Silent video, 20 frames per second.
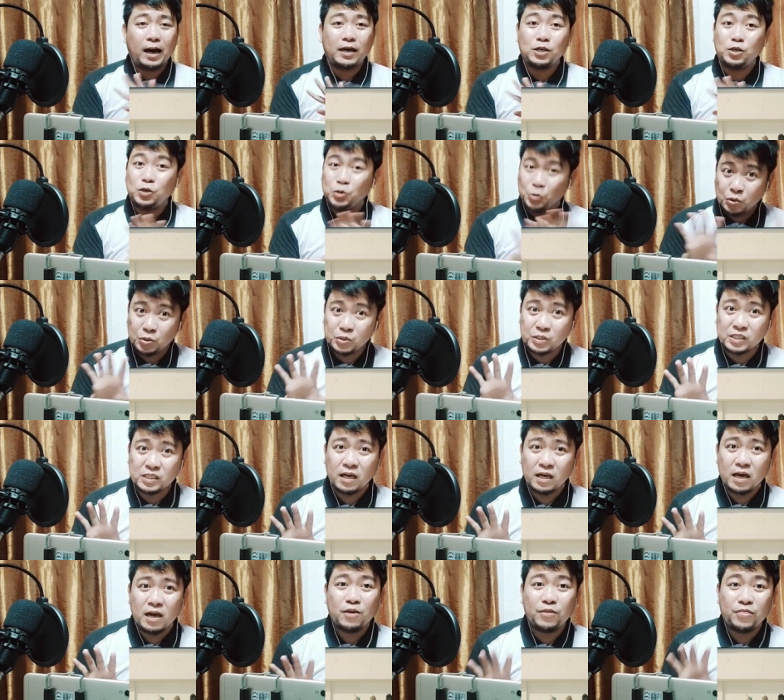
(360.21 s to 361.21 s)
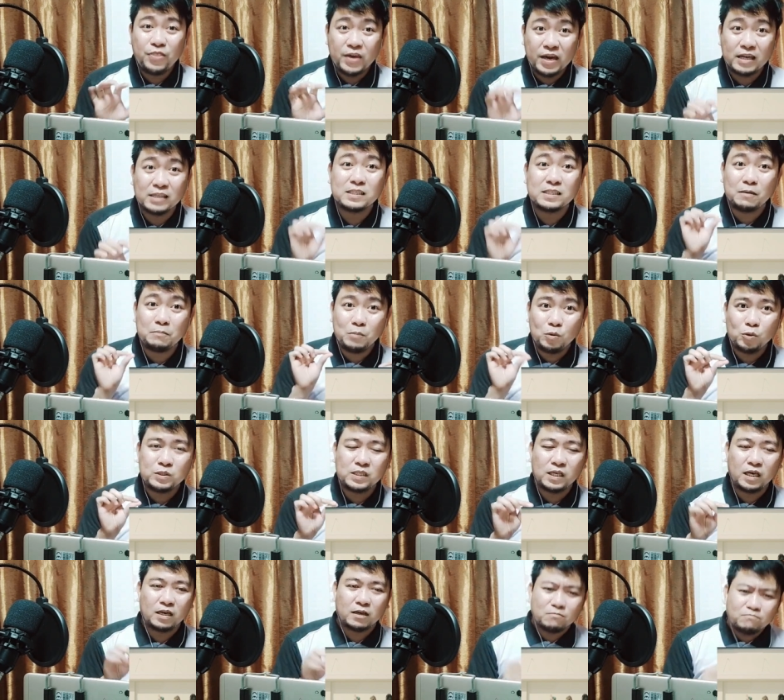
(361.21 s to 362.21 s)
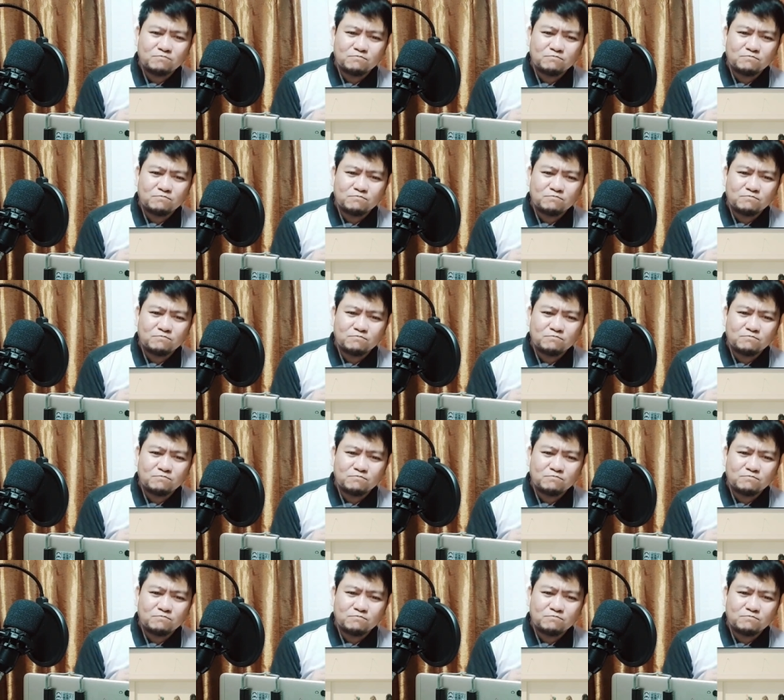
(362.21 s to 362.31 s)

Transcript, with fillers: use this music.